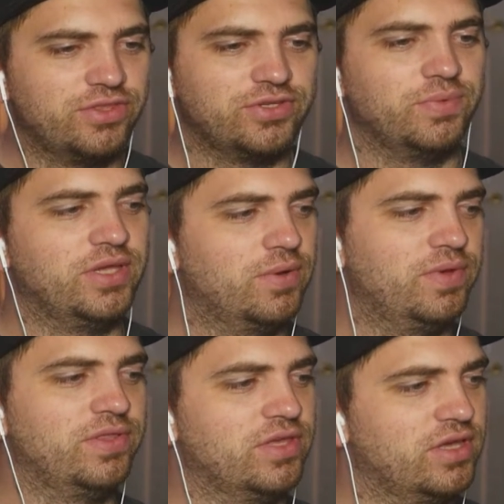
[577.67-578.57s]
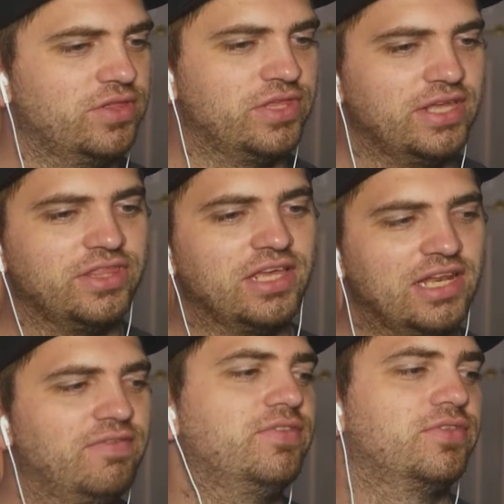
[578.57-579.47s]
So we go with the
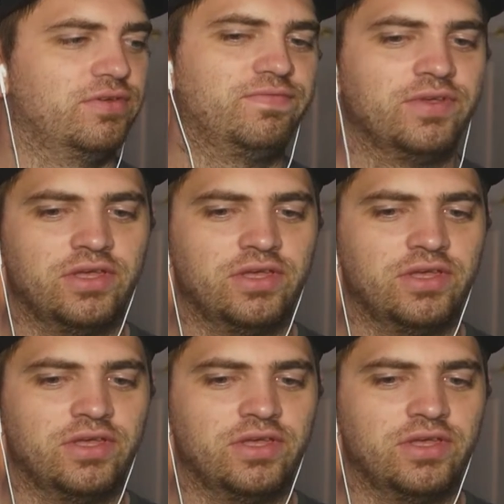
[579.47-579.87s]
11th of